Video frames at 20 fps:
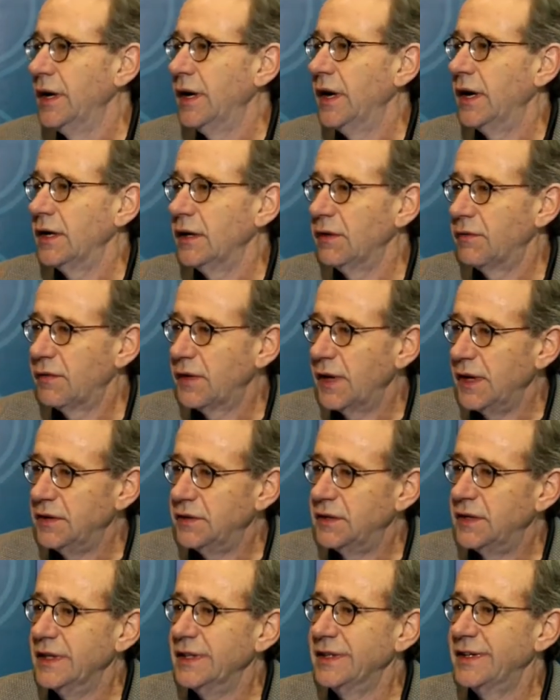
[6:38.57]
And if they
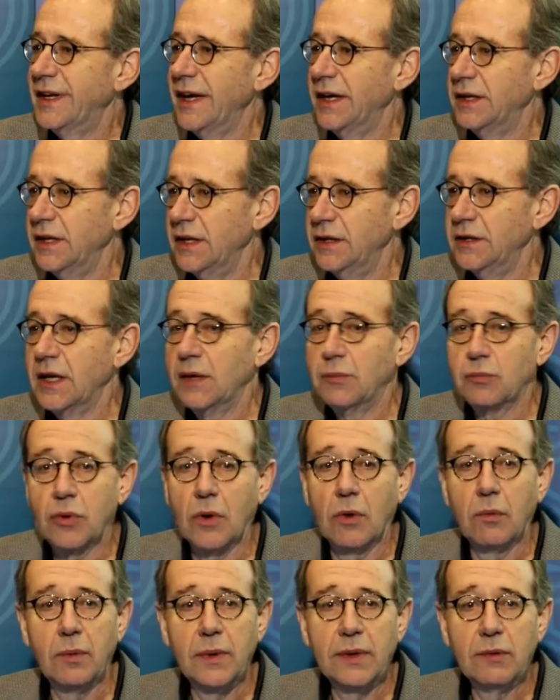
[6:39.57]
did get in, they
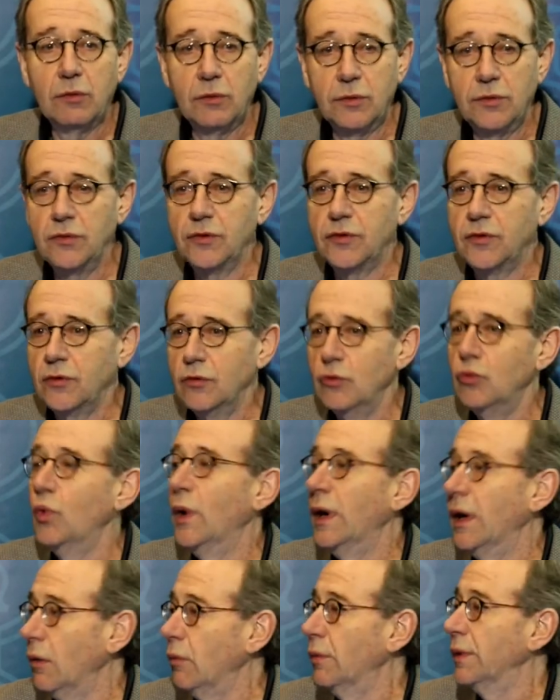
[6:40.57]
probably wouldn't do
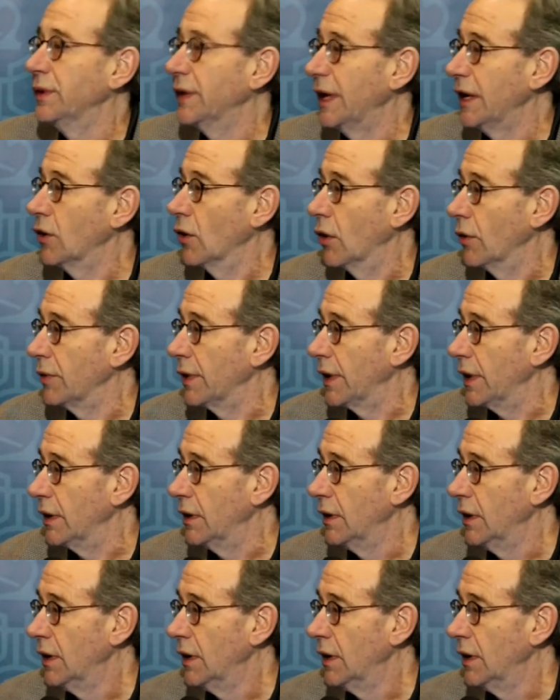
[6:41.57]
well when they got there.